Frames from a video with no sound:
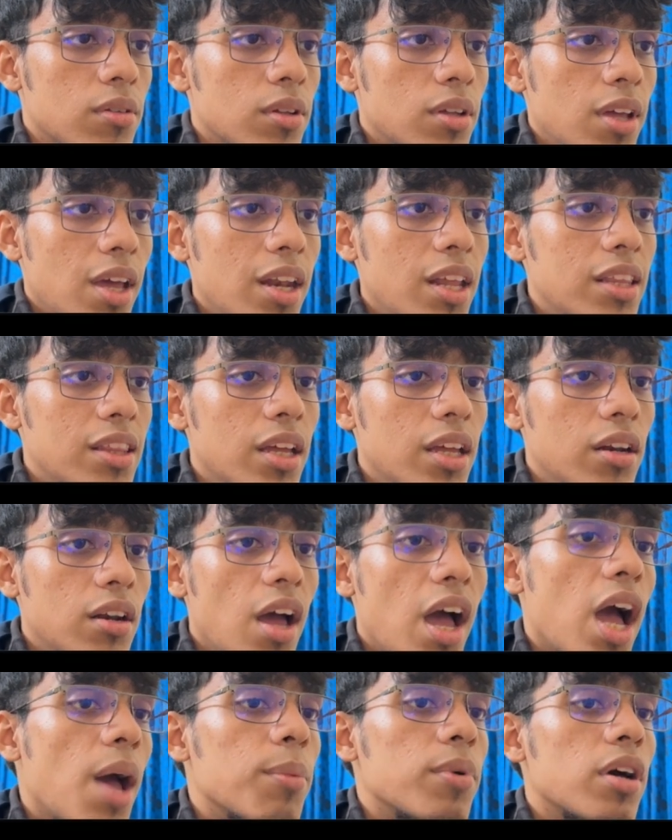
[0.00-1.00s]
And in the end,
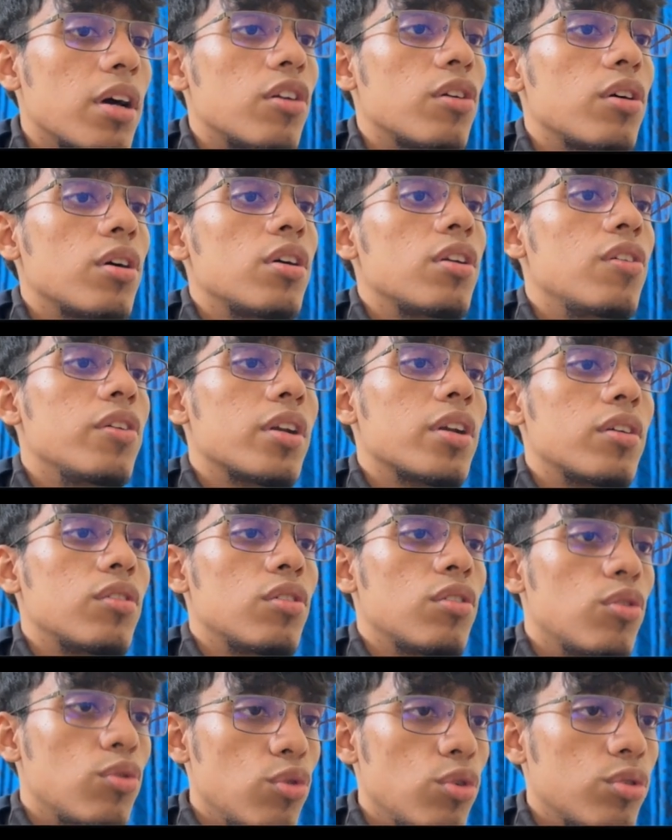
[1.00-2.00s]
I'm gonna return
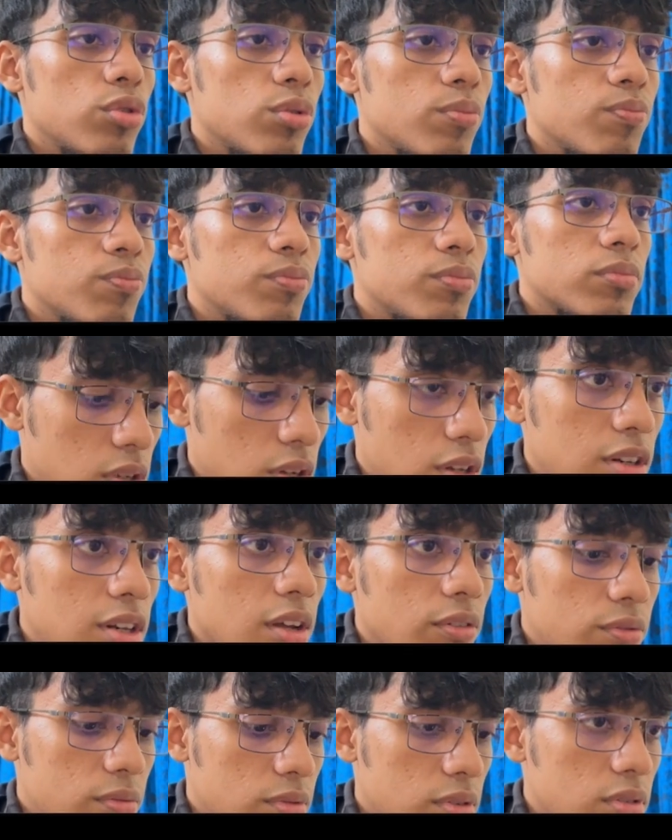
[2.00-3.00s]
root. Def.